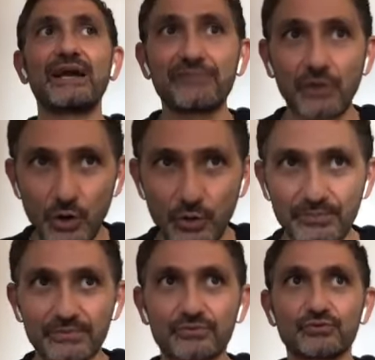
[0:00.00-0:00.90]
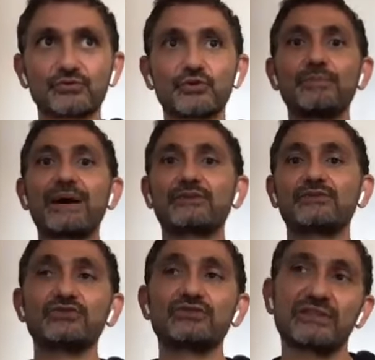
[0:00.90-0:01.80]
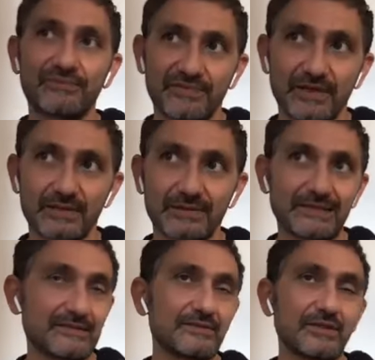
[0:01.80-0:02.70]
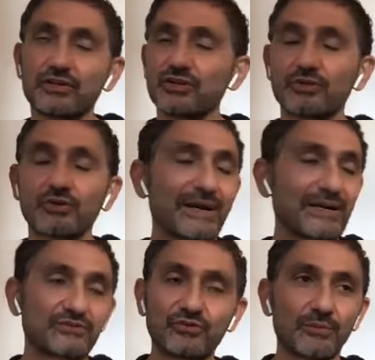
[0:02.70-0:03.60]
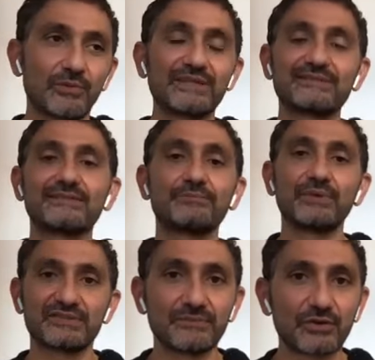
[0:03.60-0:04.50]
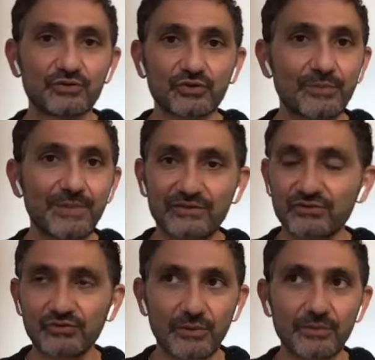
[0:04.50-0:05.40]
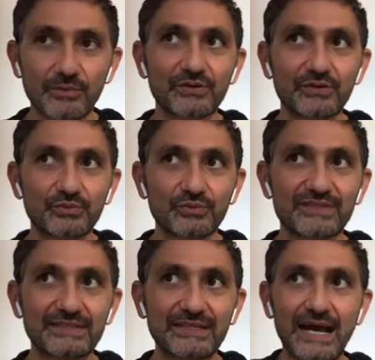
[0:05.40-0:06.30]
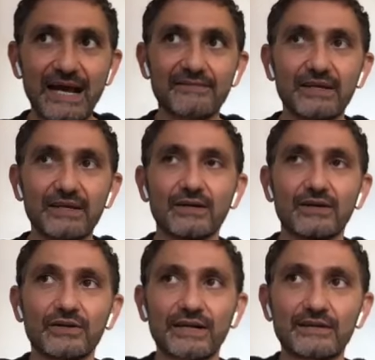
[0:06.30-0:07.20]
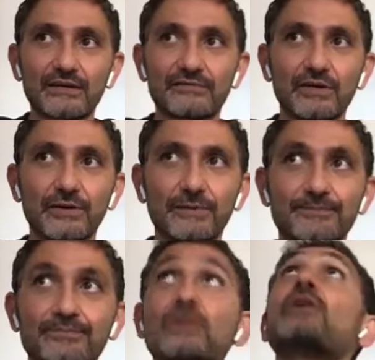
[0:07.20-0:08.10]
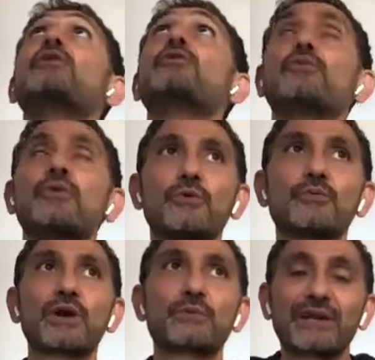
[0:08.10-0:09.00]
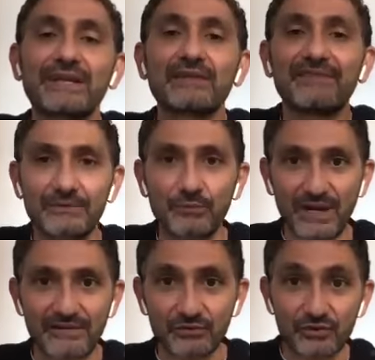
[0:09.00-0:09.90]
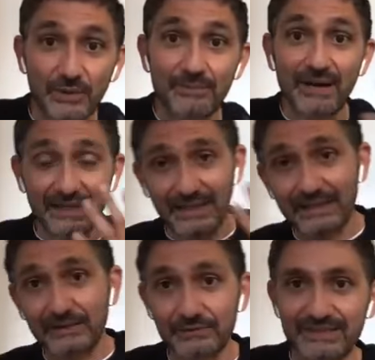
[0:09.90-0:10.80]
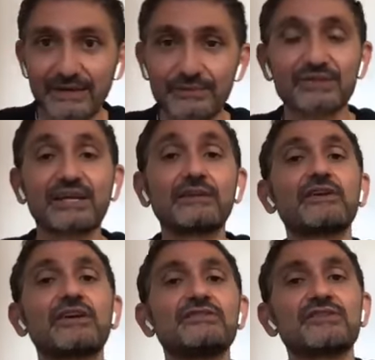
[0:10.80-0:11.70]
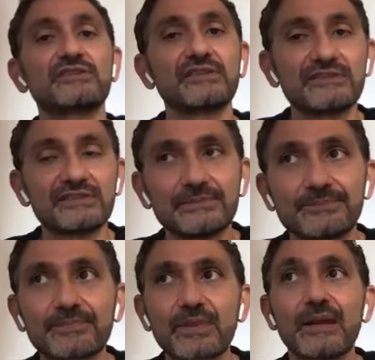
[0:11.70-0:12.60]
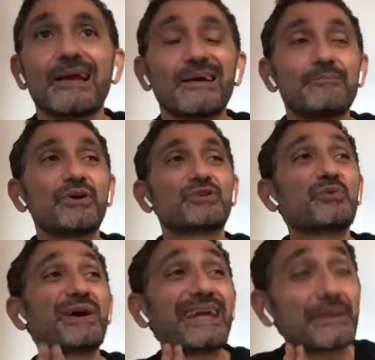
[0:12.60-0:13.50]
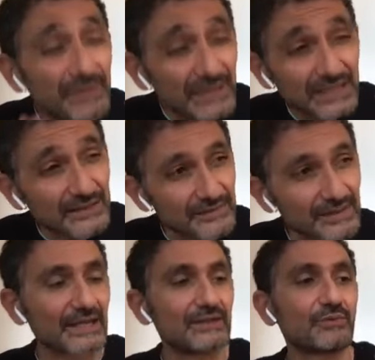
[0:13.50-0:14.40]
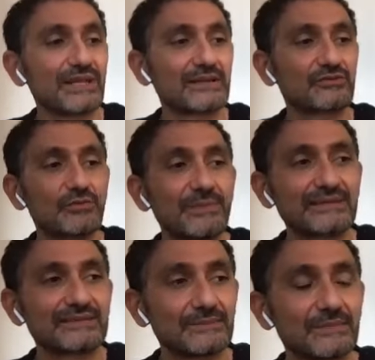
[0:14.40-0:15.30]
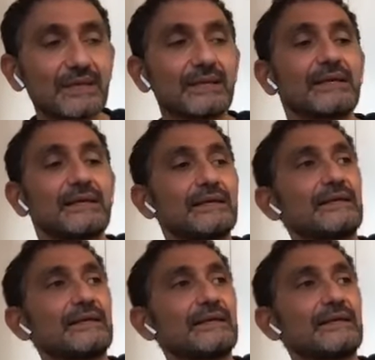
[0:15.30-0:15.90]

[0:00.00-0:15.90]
we have hope to go back to something. It's not going to go back to normal. It's impossible to go back to normal because we still have a kind of we are waiting that wave to come back, and there is a kind of uncertainty. But what I believe and what I told my team,